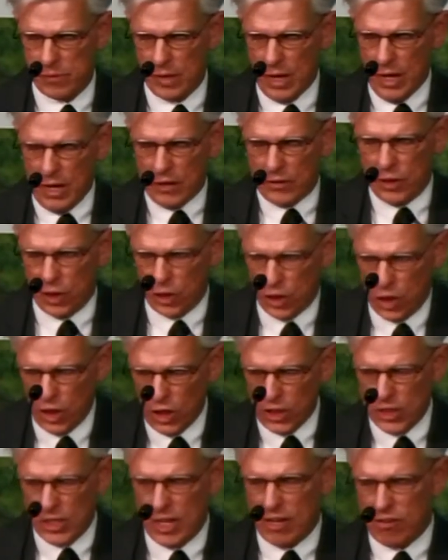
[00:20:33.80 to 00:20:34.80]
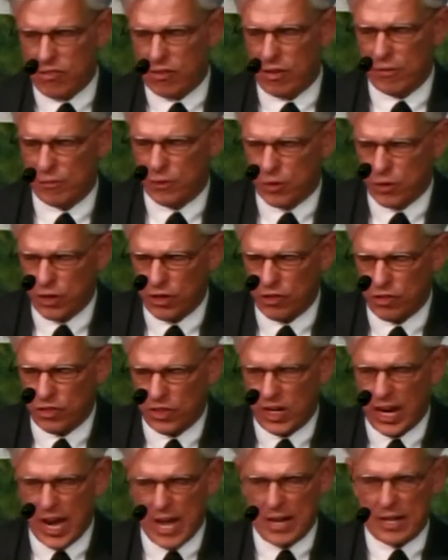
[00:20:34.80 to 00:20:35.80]
The goodness of
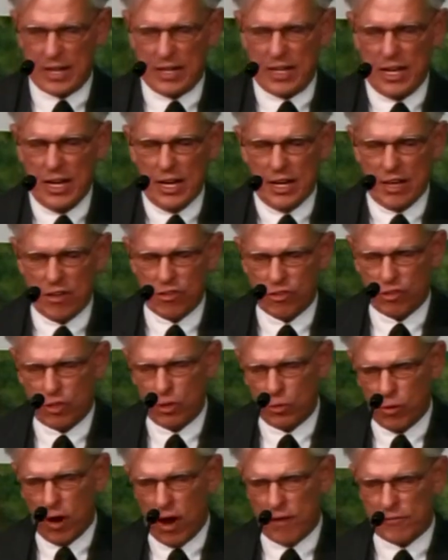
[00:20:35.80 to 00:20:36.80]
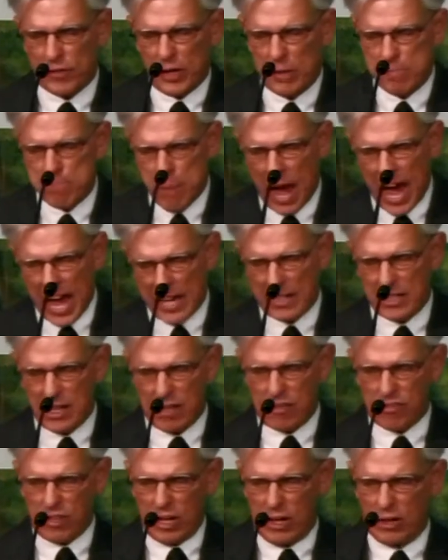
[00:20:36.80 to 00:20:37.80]
Christianity is too often
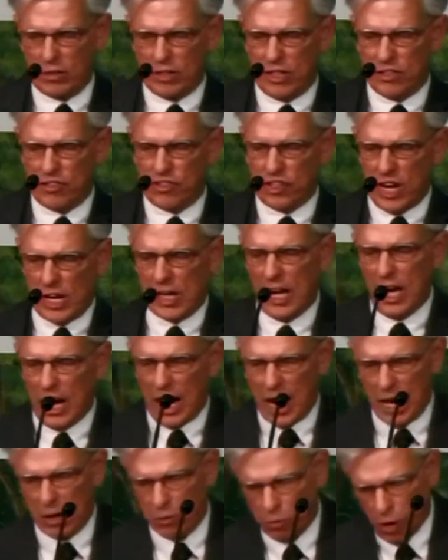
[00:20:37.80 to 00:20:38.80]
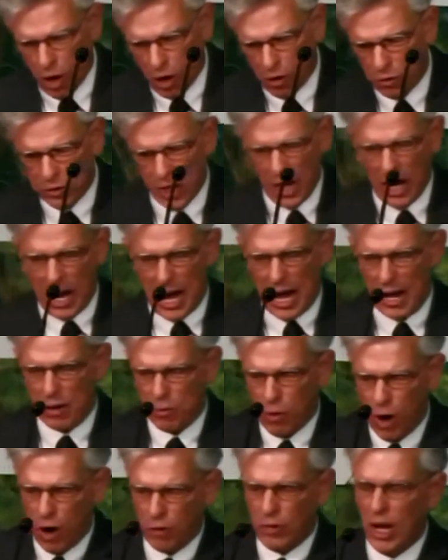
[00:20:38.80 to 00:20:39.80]
badness held in check. I won't, I
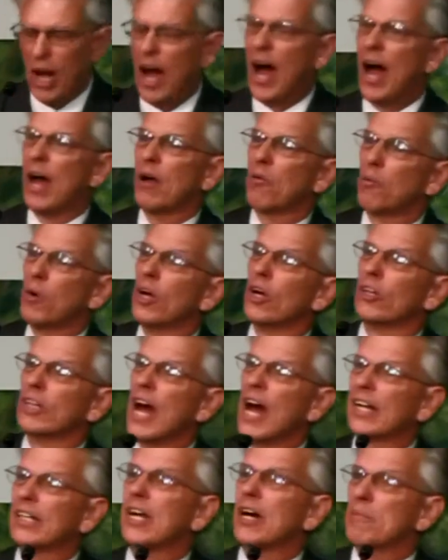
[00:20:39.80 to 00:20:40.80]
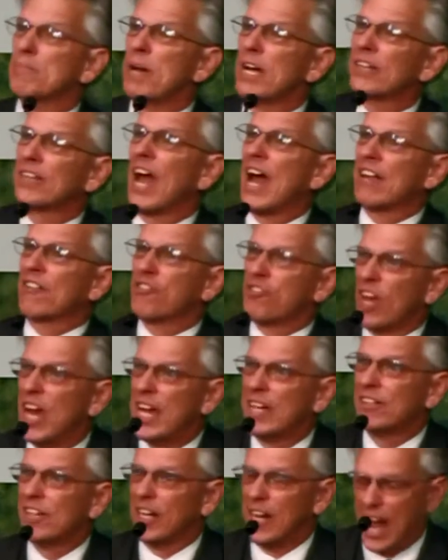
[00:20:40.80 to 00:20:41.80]
won't, I will not commit that sin
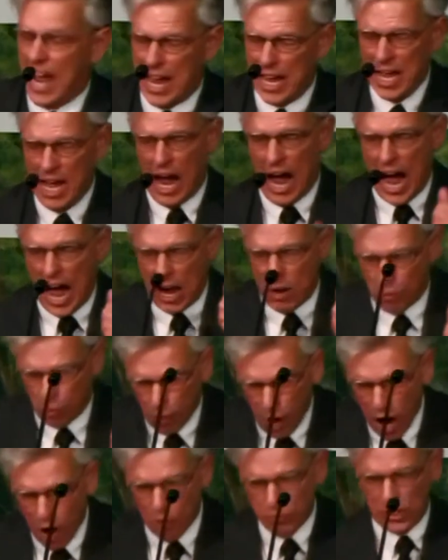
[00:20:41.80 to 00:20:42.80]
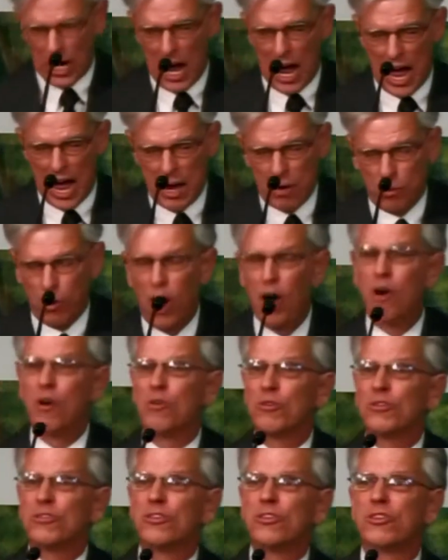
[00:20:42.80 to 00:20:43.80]
today. I won't, I
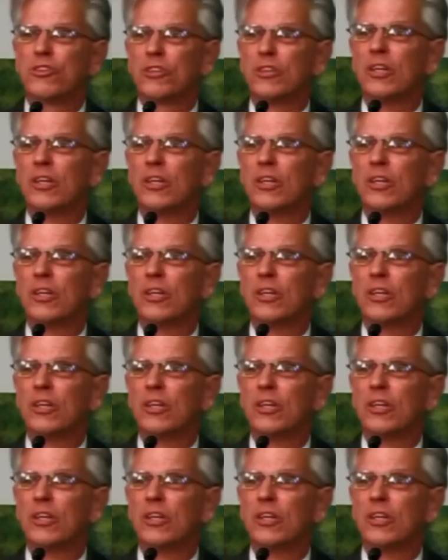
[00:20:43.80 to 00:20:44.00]
won't.